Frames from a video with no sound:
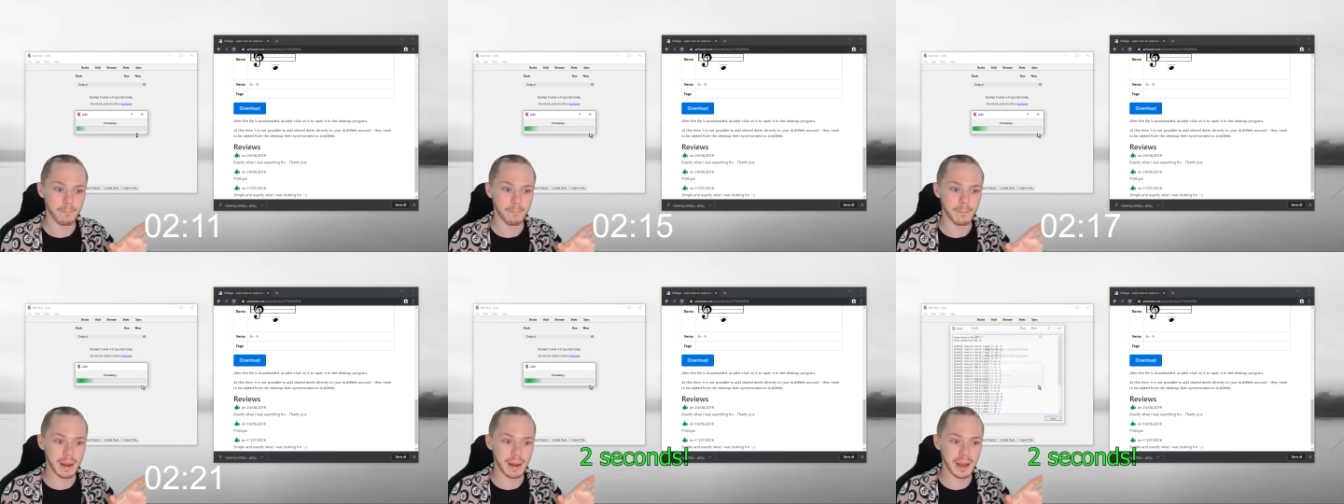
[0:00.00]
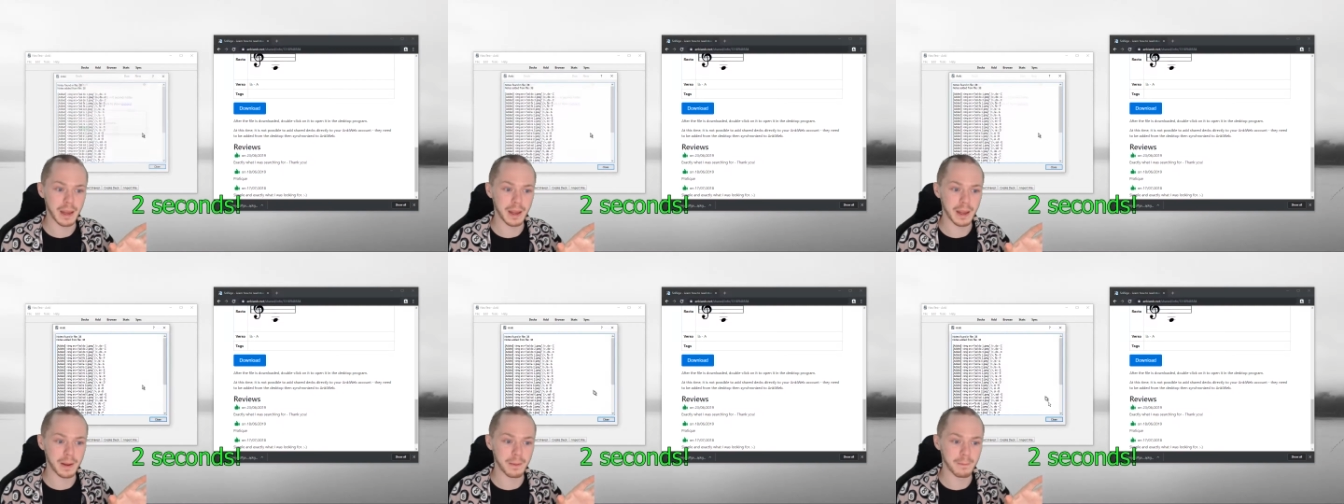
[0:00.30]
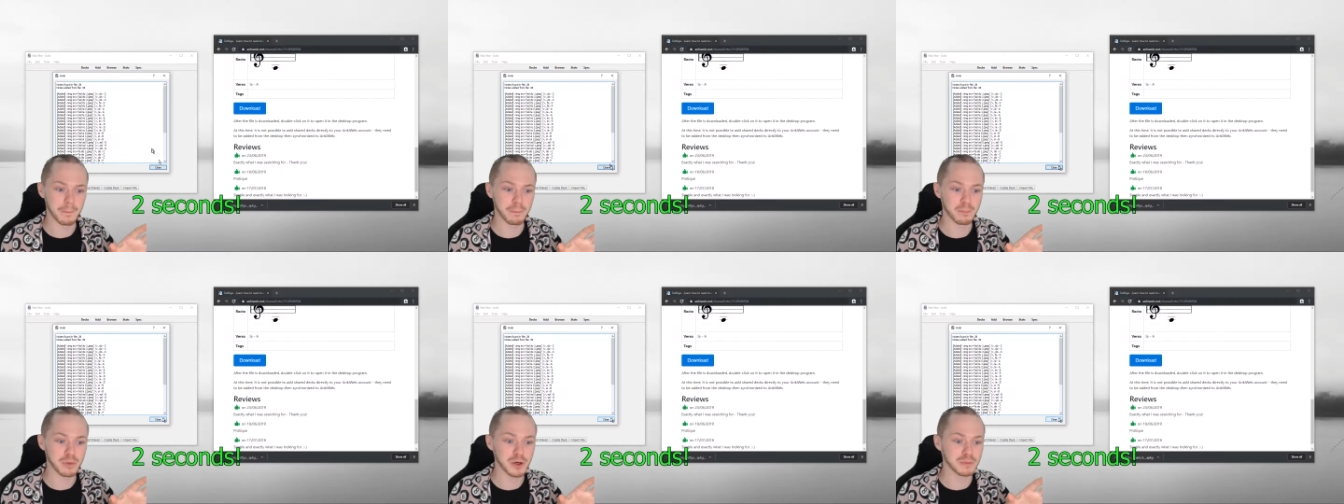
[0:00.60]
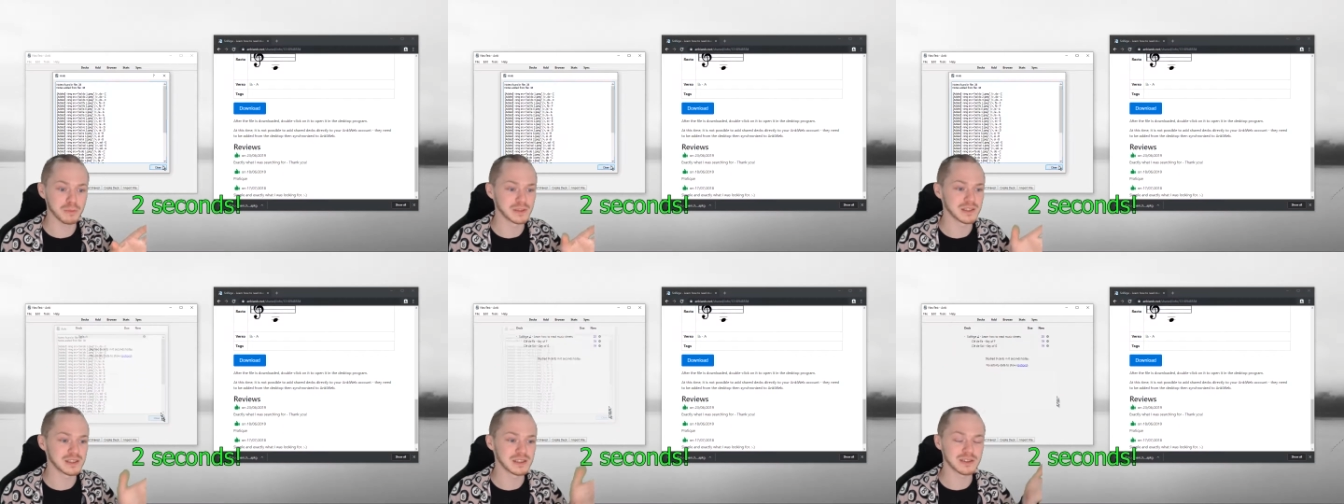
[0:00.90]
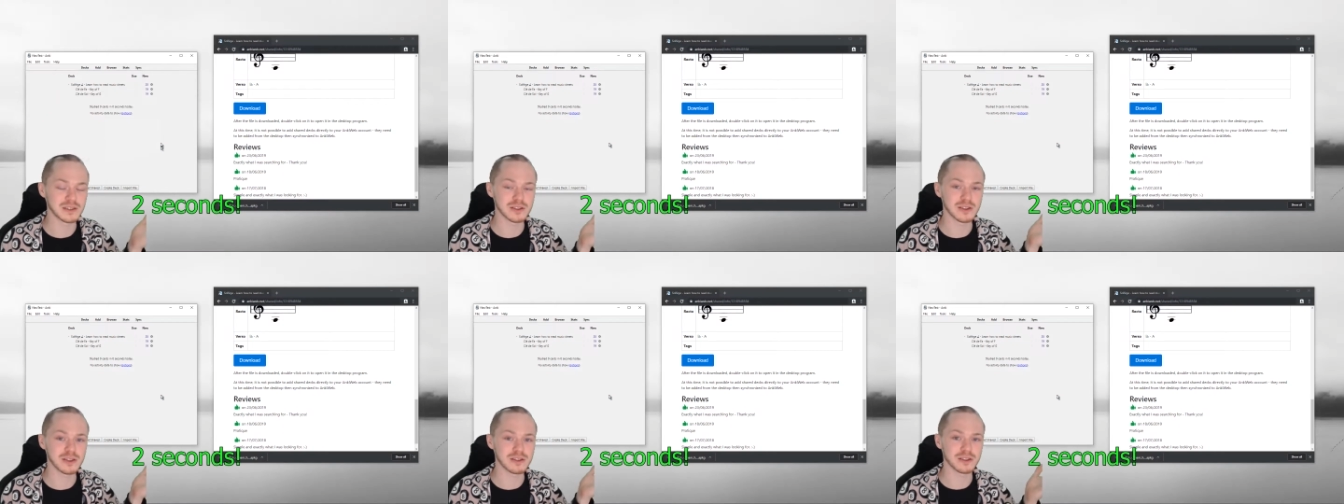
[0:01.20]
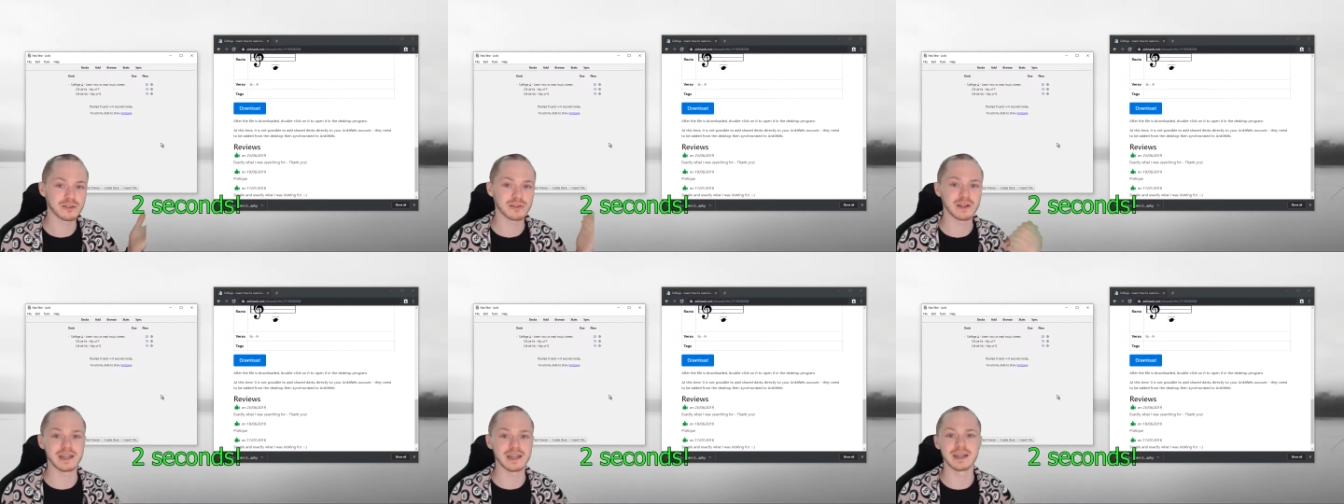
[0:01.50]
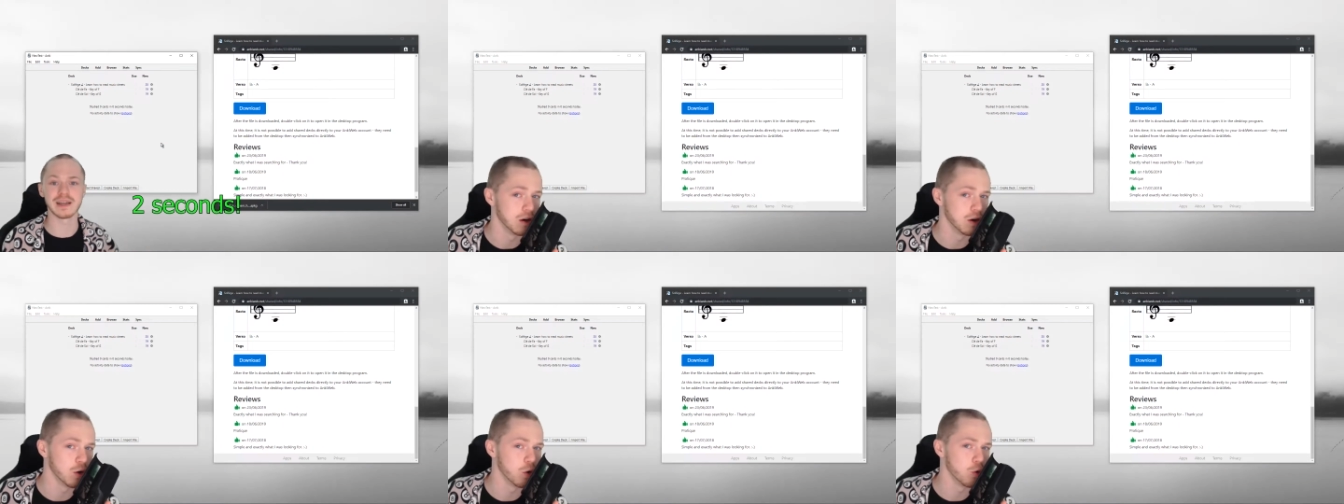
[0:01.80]
And boom, it's installed
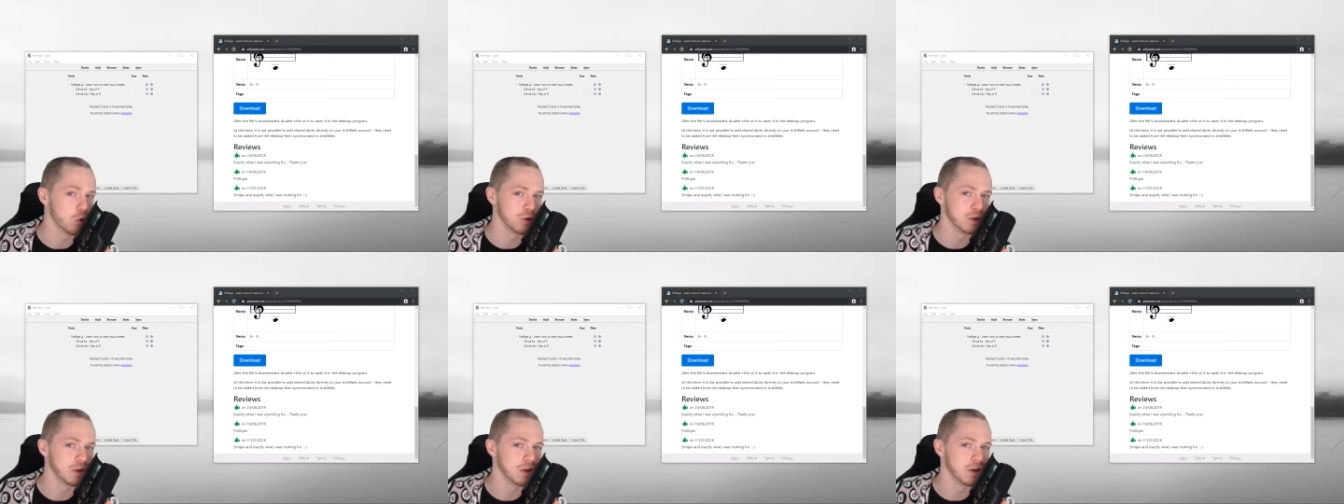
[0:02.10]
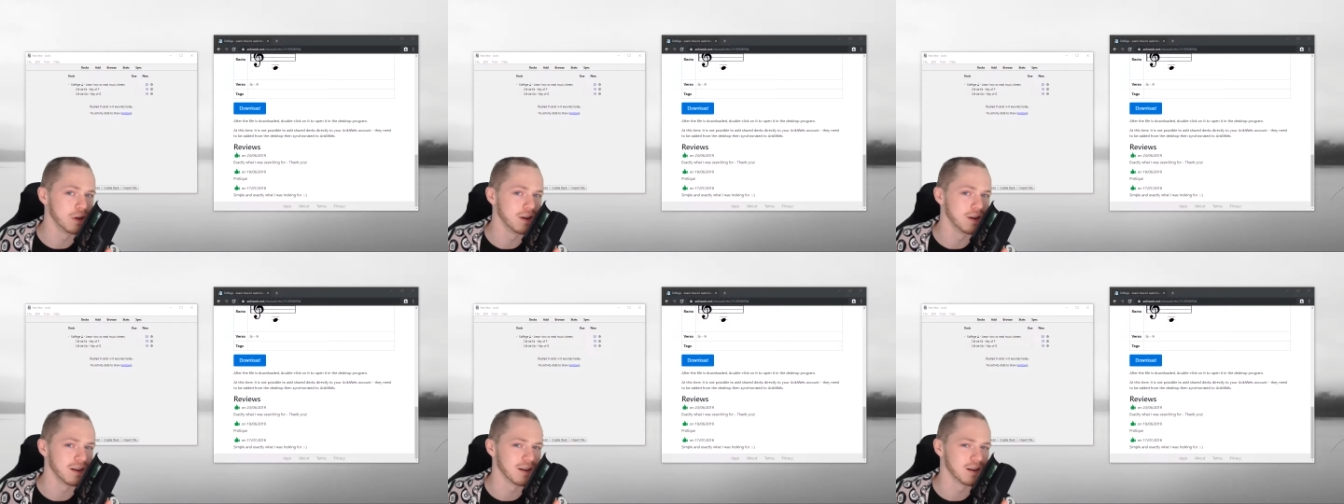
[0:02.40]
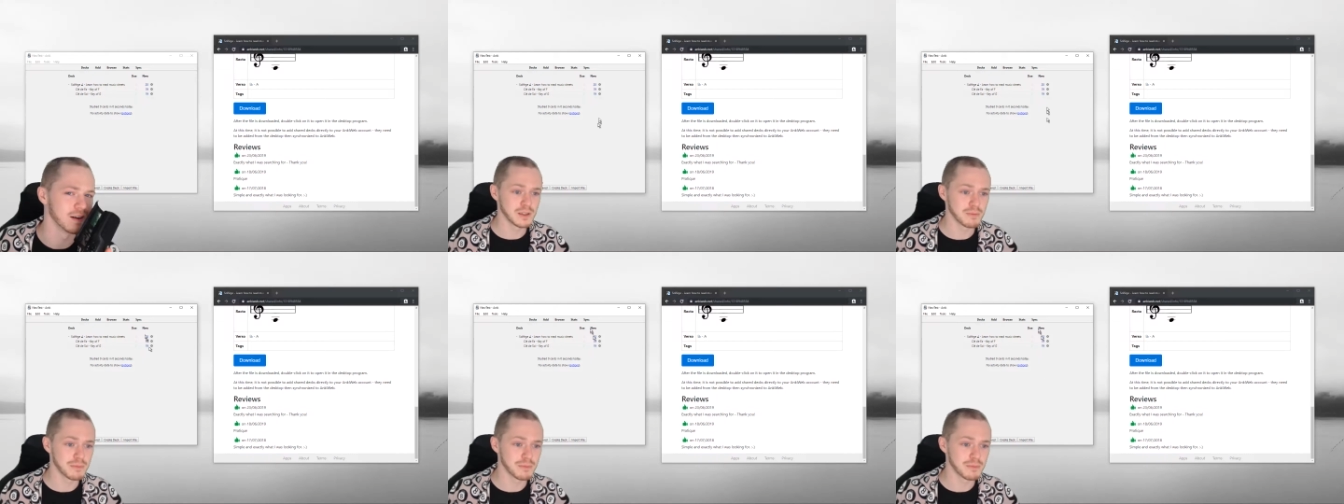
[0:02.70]
already. Oh yeah.